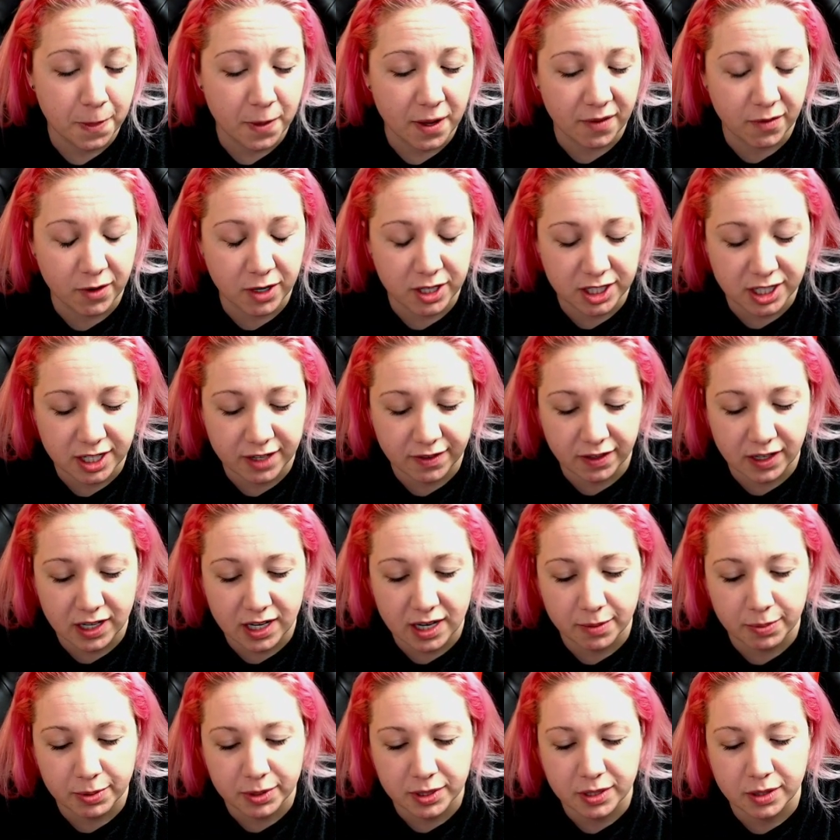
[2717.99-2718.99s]
I watched
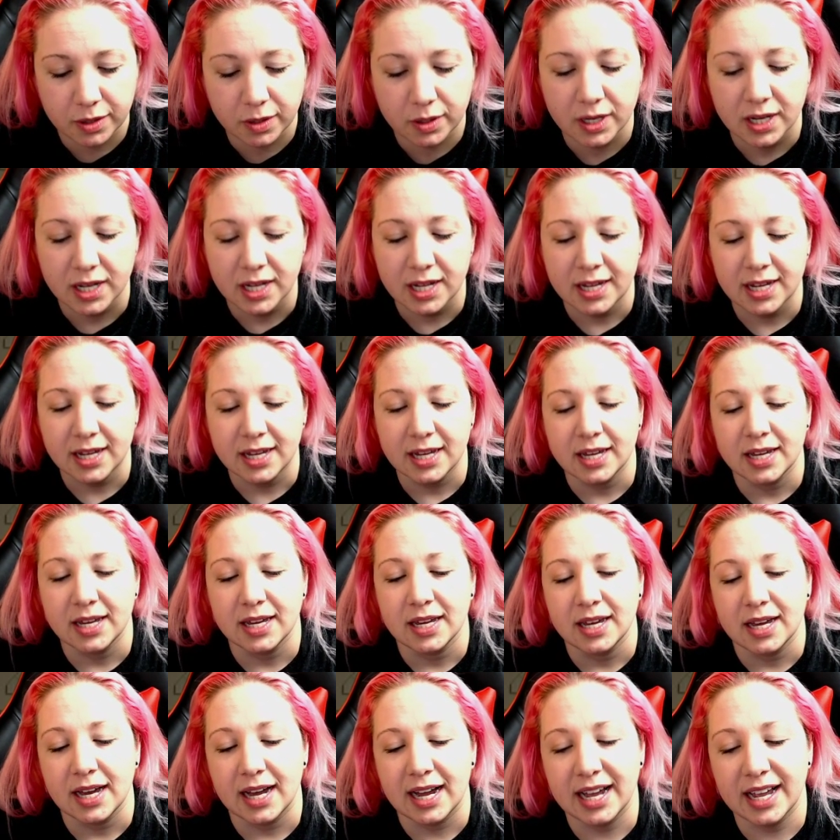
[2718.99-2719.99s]
every episode.
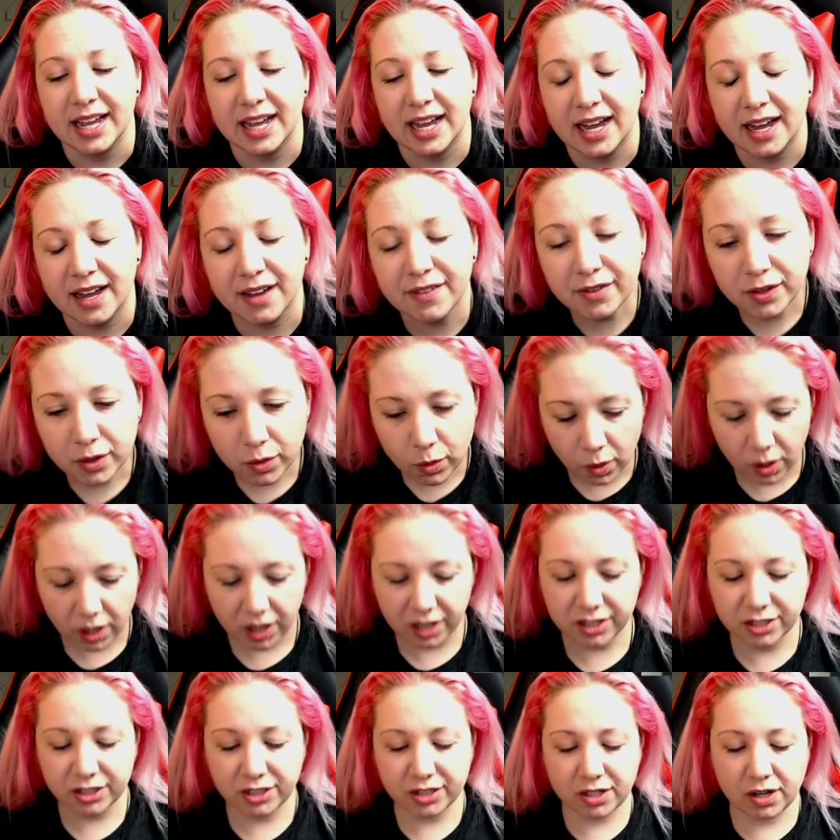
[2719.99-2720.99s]
I haven't
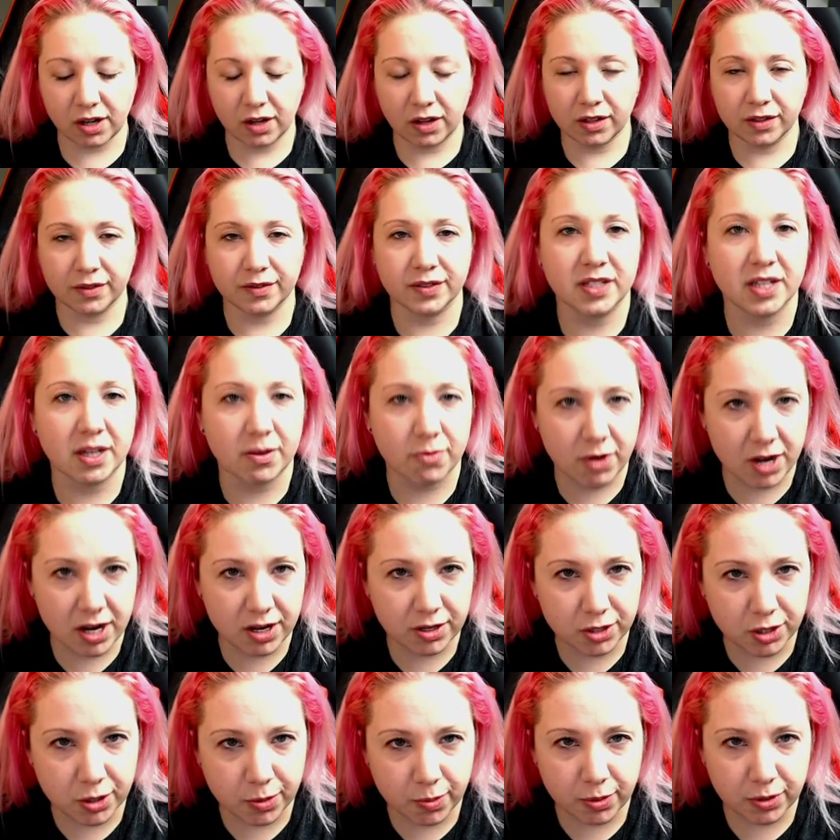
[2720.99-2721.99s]
watched all of Samurai
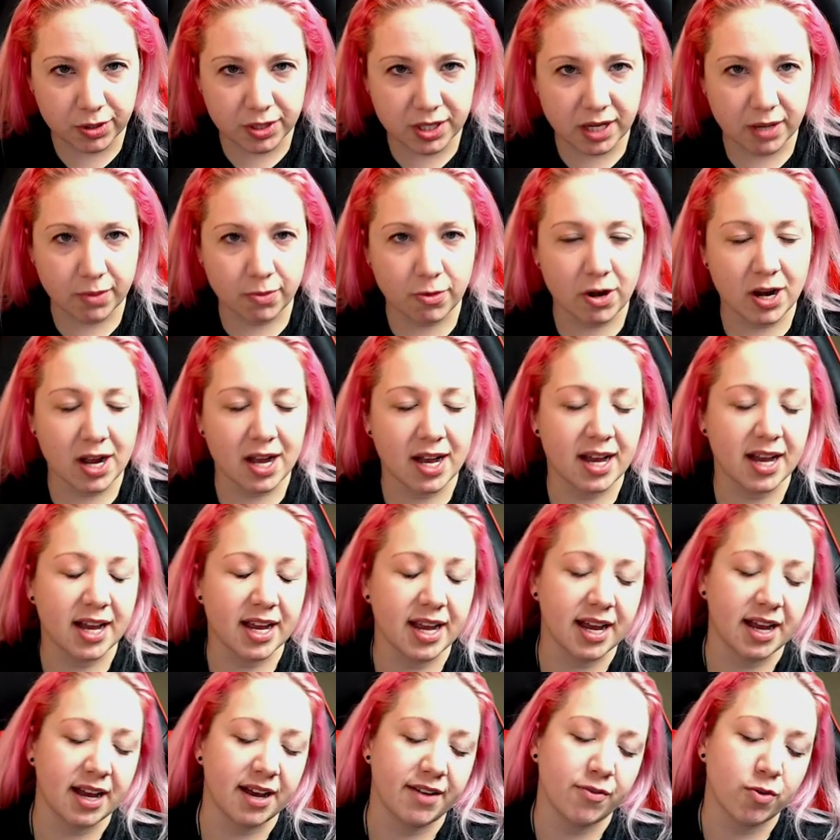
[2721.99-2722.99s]
or Super
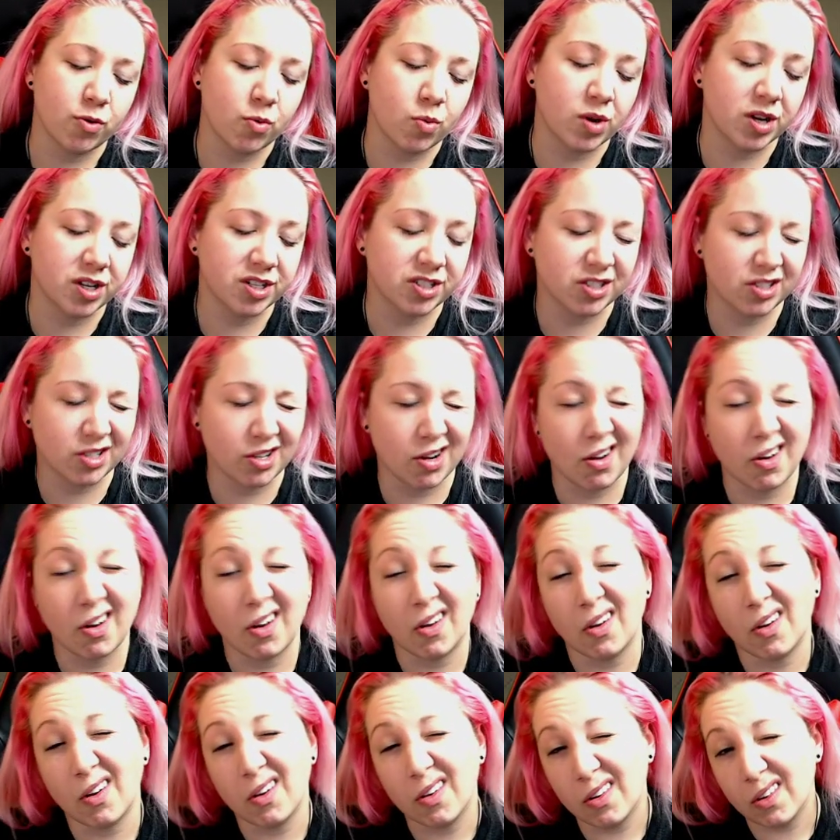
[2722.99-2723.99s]
Samurai. I haven't watched
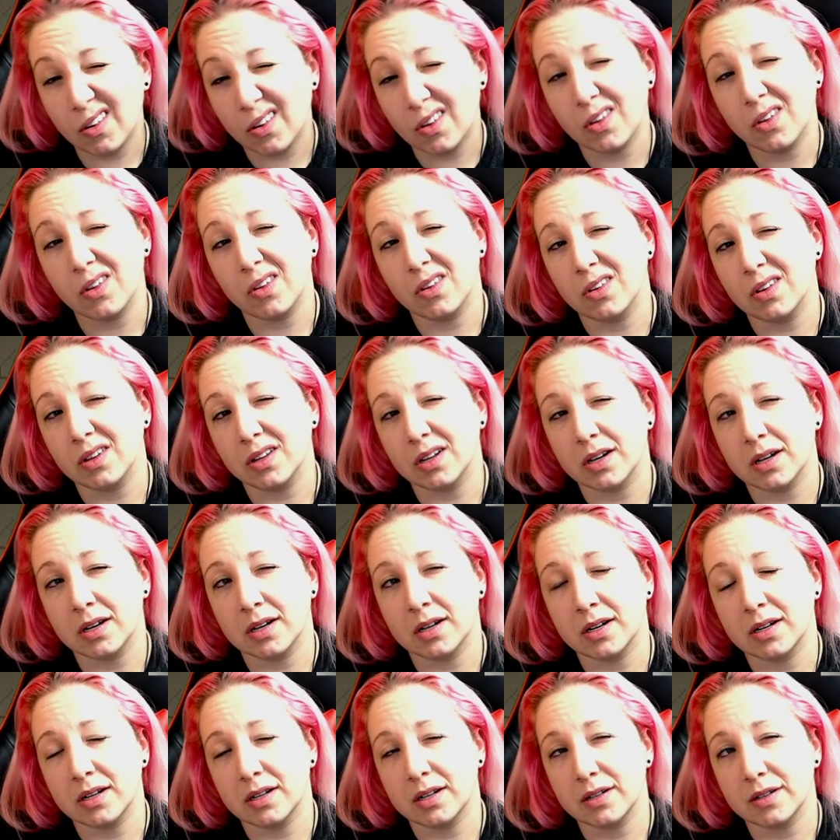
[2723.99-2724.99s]
all
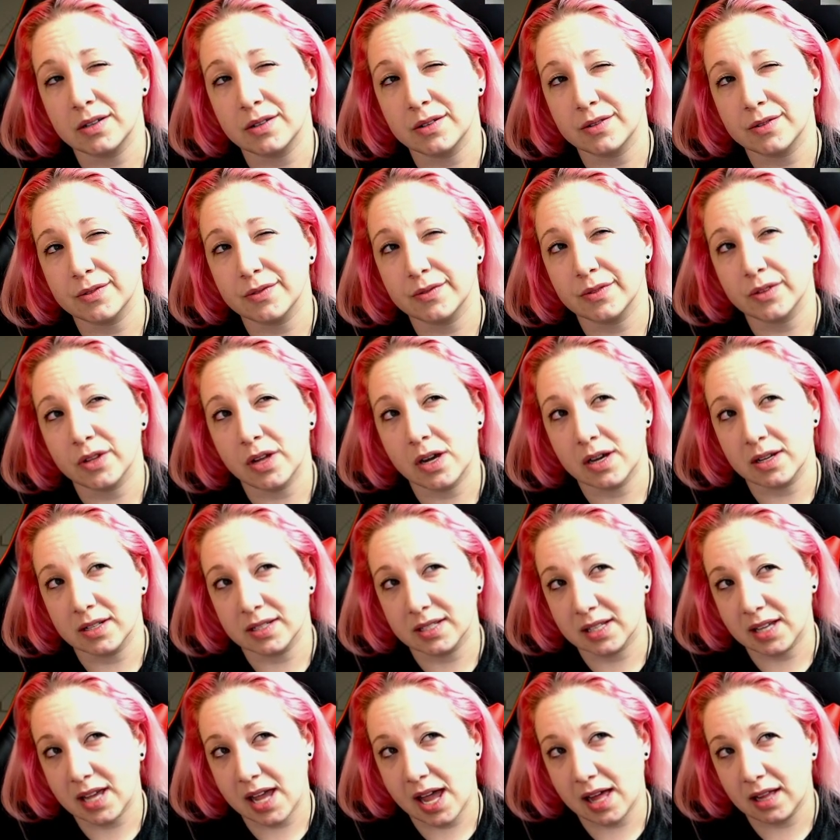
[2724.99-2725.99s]
of
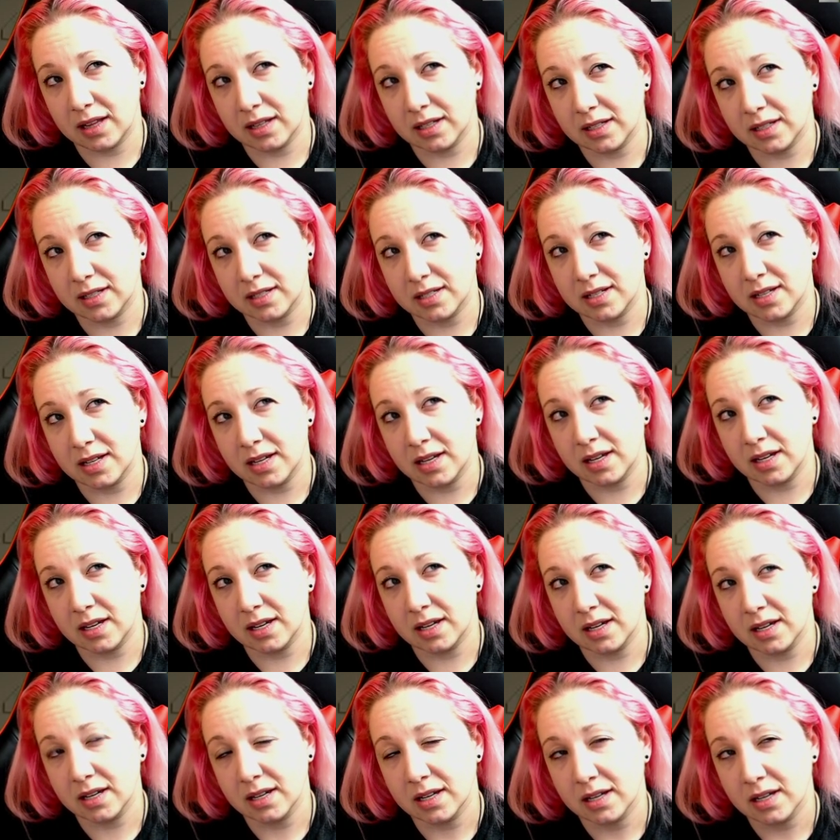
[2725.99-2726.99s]
Lost
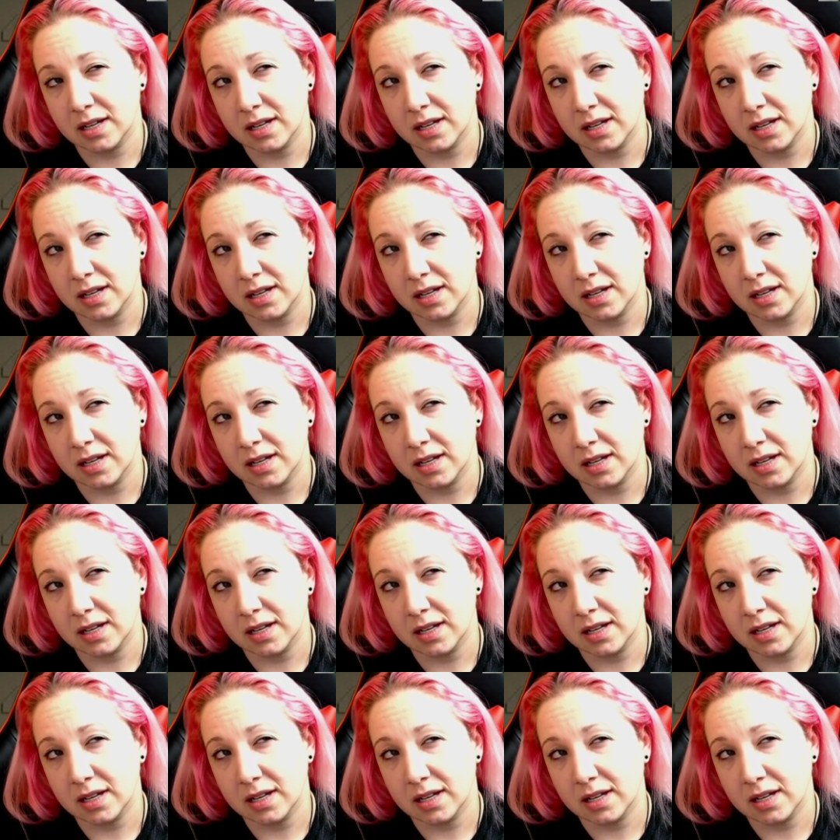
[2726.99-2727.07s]
Galaxy.